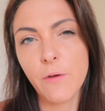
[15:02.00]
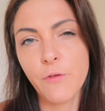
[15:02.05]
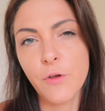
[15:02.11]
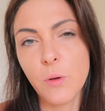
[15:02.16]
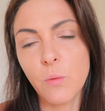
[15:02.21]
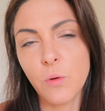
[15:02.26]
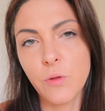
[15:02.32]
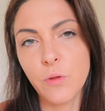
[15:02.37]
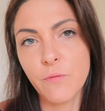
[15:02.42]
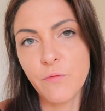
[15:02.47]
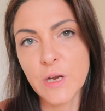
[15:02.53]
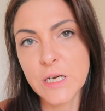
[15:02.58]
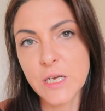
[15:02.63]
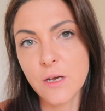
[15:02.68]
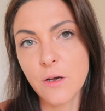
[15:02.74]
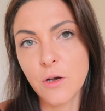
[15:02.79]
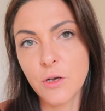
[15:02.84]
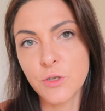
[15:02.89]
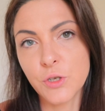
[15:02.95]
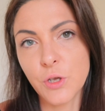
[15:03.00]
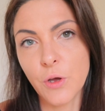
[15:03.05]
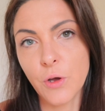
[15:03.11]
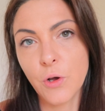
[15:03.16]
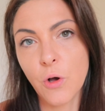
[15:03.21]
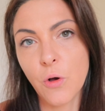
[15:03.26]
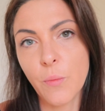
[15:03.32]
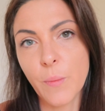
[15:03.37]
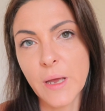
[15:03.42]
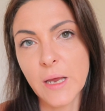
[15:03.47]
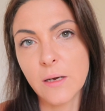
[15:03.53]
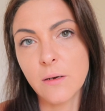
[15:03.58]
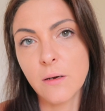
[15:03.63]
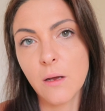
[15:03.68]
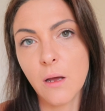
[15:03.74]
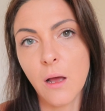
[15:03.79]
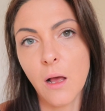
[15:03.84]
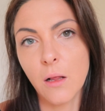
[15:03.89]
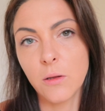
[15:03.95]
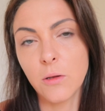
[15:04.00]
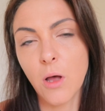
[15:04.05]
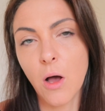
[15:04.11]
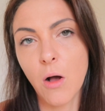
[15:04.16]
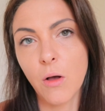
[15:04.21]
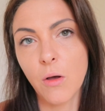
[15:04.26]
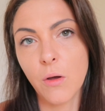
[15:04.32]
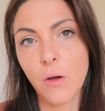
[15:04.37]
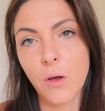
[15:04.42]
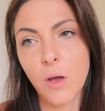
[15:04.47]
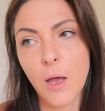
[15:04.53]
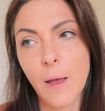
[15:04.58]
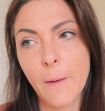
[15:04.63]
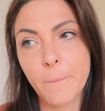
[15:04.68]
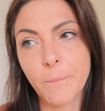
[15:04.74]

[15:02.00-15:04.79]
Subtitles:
a few other videos that are coming along